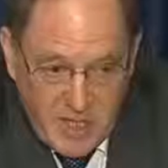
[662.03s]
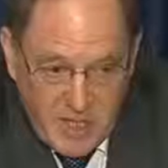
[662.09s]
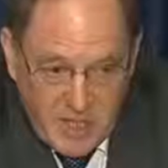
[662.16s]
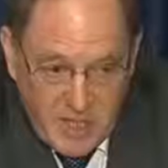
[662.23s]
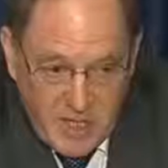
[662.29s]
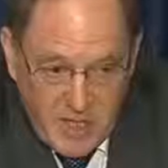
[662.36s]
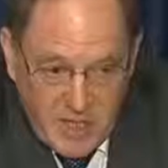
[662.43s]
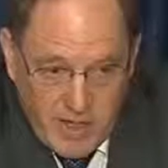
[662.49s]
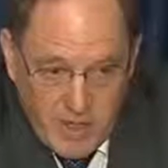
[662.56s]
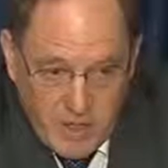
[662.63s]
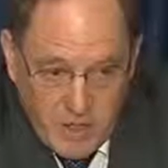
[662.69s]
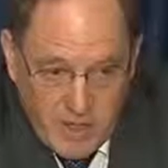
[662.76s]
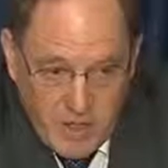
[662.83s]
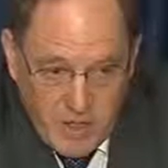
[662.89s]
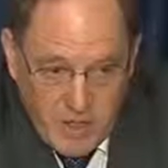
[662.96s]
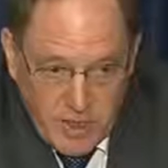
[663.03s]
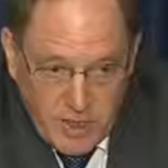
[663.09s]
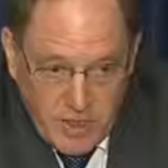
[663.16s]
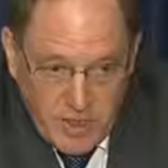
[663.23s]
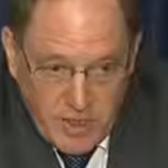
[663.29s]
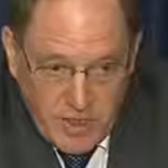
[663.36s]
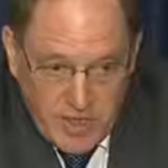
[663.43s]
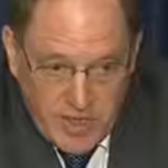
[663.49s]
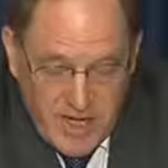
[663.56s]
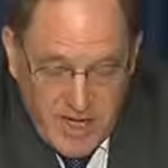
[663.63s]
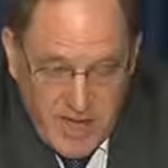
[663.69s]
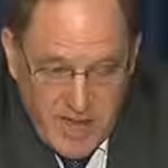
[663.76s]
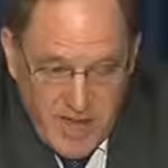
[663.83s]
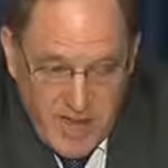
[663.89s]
a point at which the